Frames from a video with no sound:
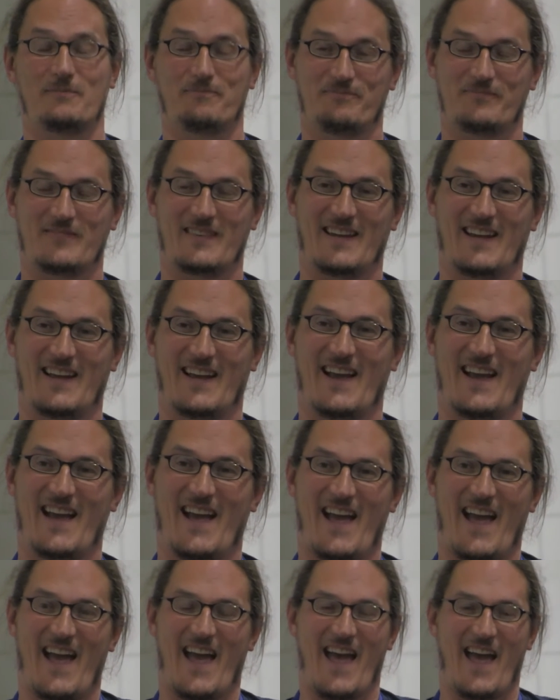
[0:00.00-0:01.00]

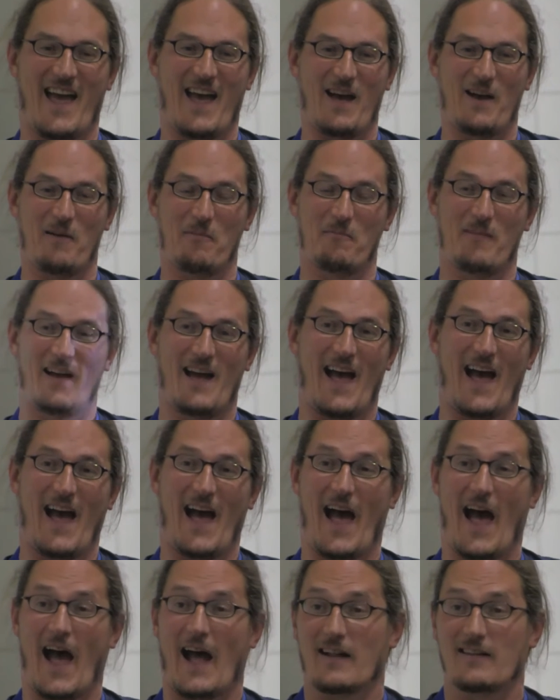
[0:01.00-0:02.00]
um,
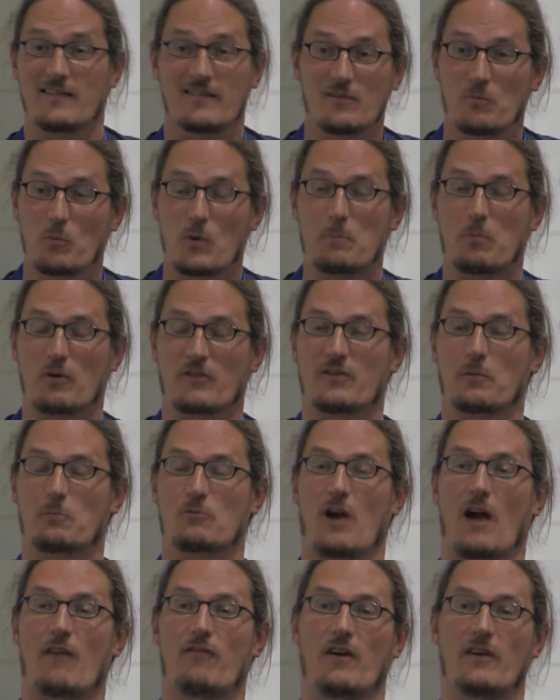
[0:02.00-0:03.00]
and we put some
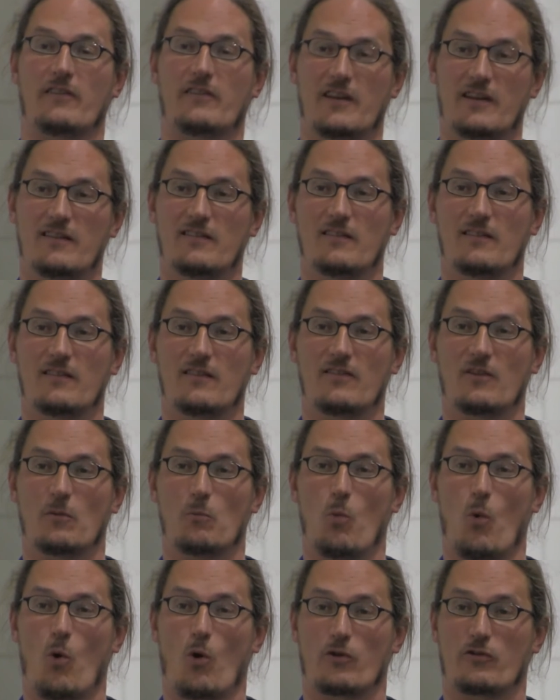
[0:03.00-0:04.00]
graphite in,
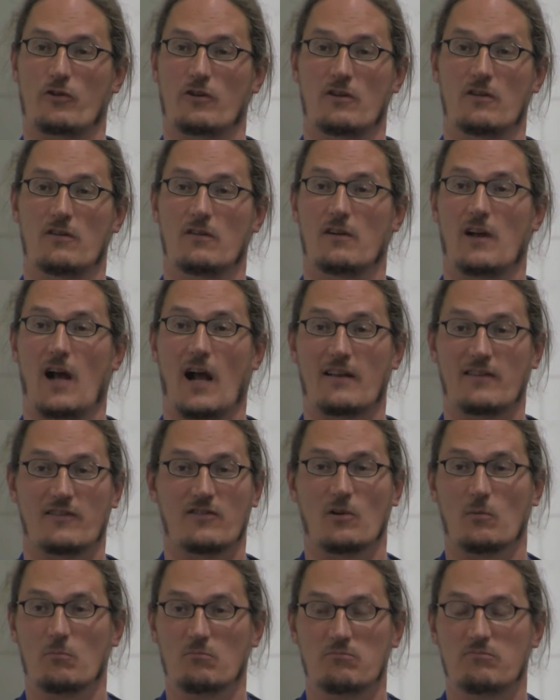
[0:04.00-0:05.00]
some water, and
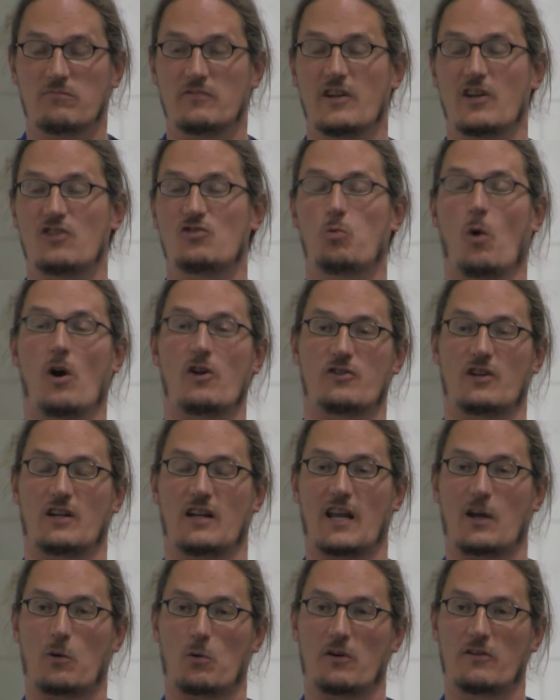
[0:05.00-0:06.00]
some dishwashing
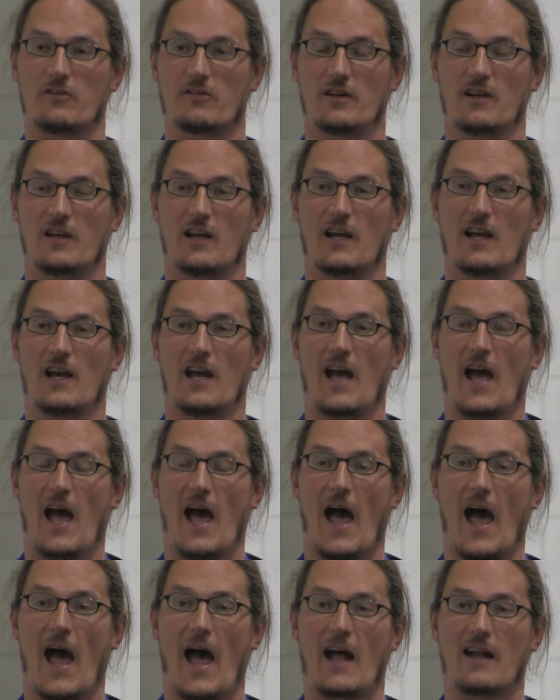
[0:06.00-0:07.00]
liquid.
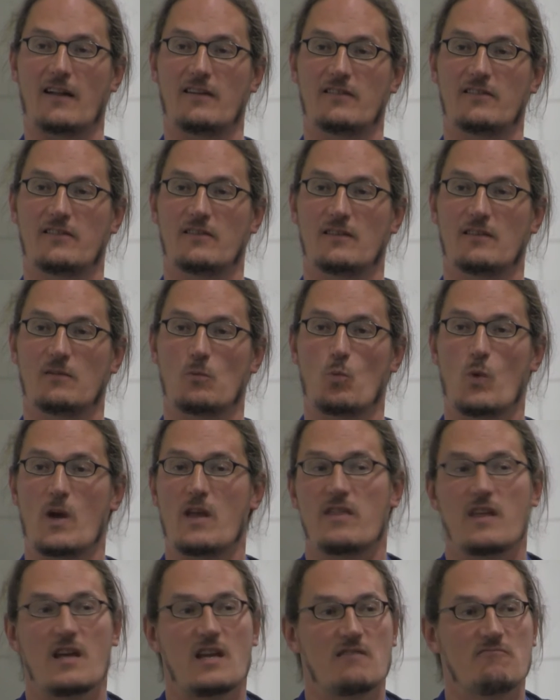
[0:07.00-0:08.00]
And
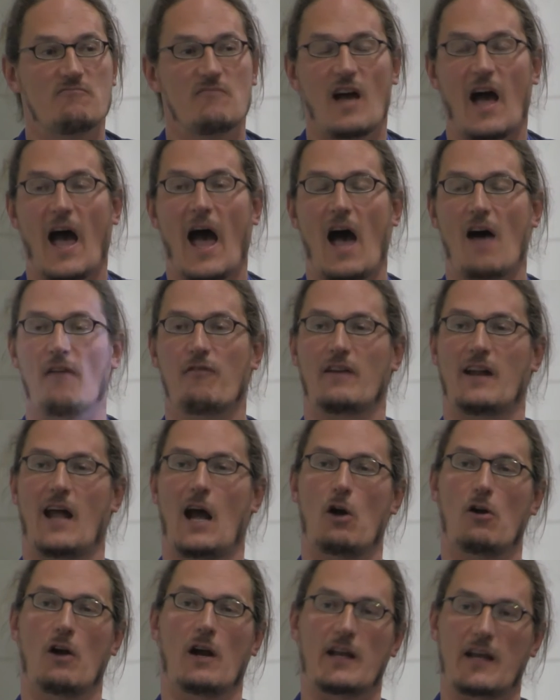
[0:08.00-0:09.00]
within half an
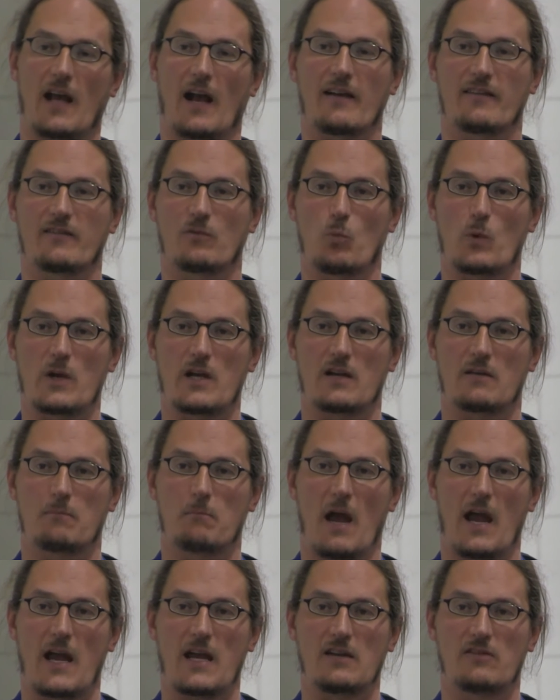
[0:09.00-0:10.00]
hour, I guess, we had
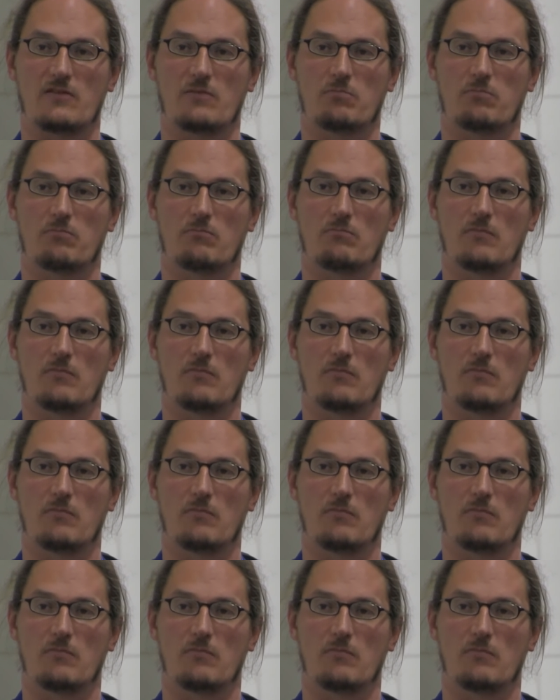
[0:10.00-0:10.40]
made